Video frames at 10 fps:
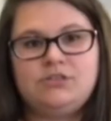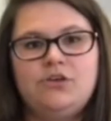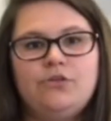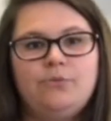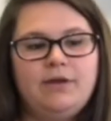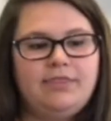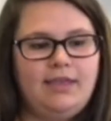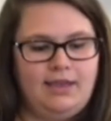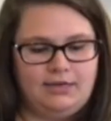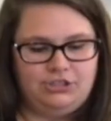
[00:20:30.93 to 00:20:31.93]
So the one
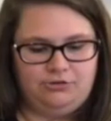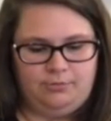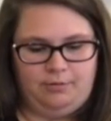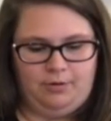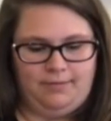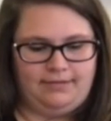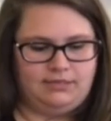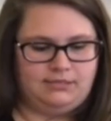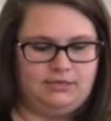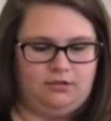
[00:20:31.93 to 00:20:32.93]
thing I do remember about
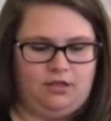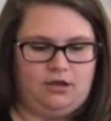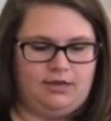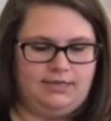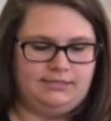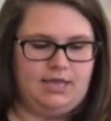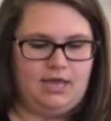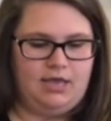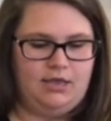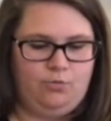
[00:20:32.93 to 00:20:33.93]
this knit along is
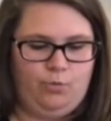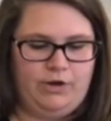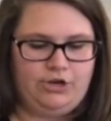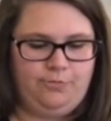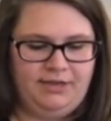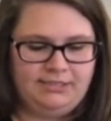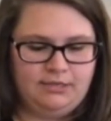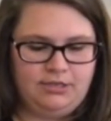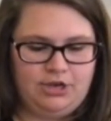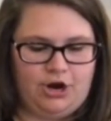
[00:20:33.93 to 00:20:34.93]
that when you picked
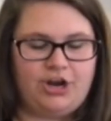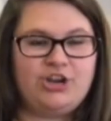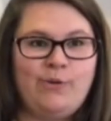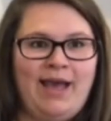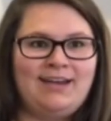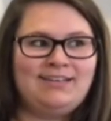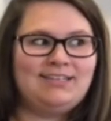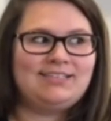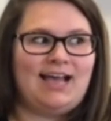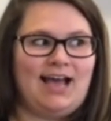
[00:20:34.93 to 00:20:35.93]
out the yarn, you had to
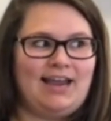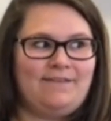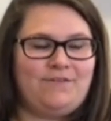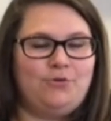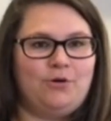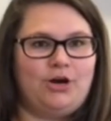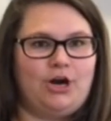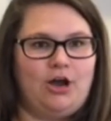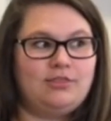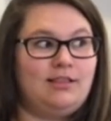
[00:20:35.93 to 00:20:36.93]
decide if you
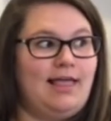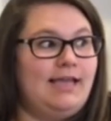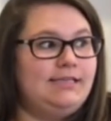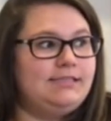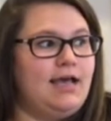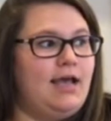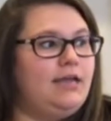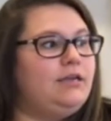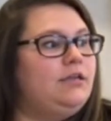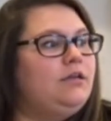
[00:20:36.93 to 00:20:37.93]
were on the light
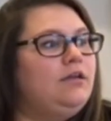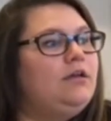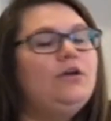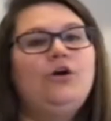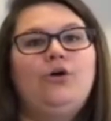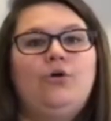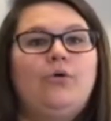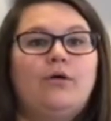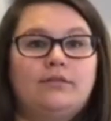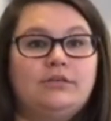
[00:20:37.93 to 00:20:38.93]
side
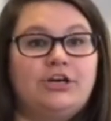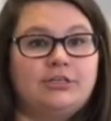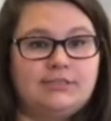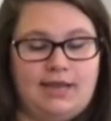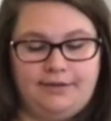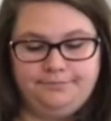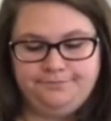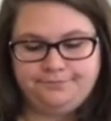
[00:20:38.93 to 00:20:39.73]
or the dark side.